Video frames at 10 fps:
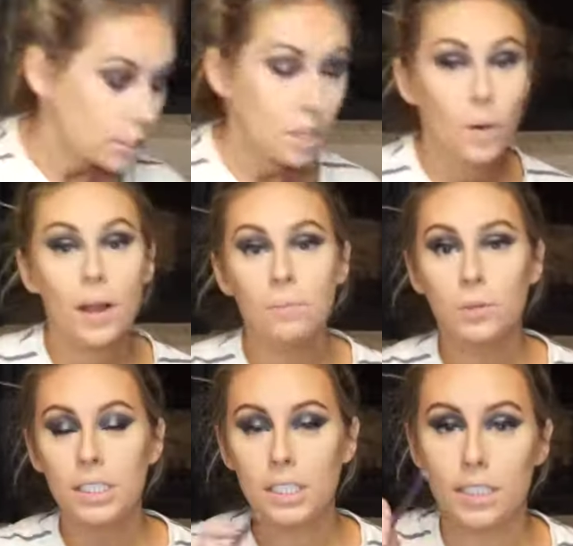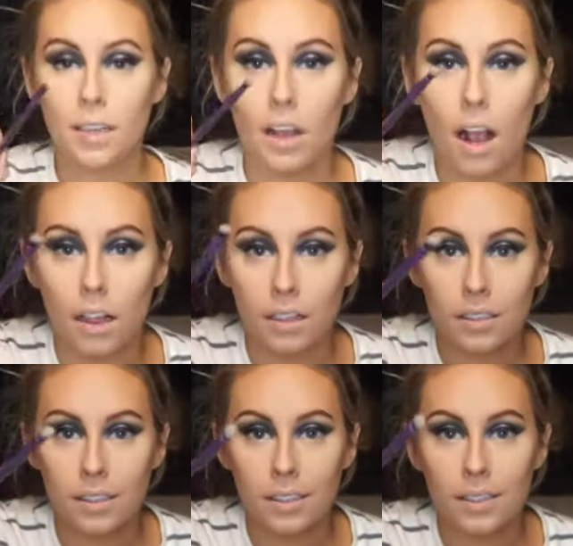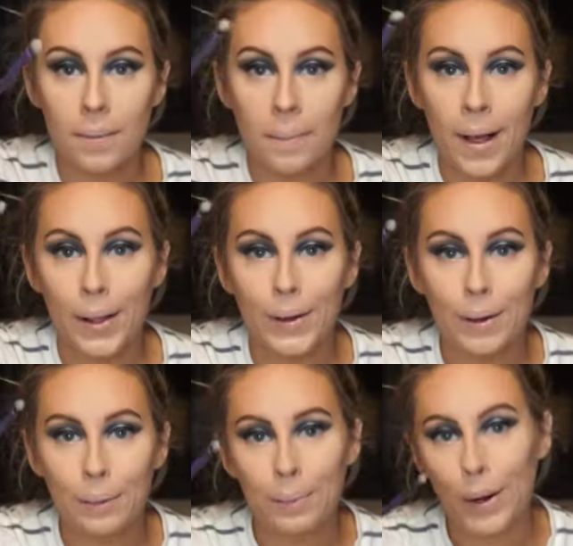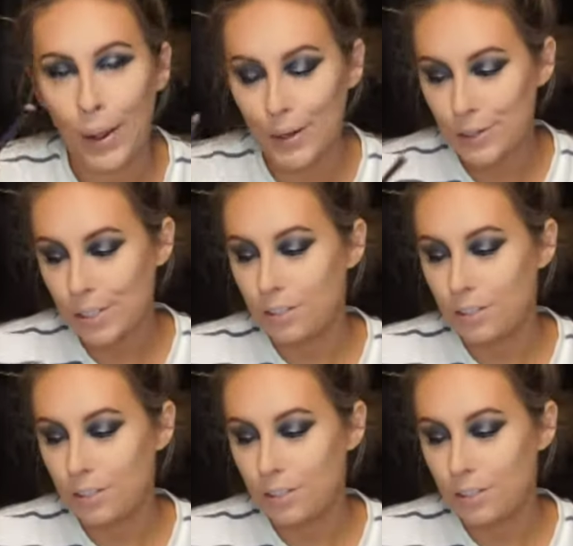So I'm going to take a little smaller brush.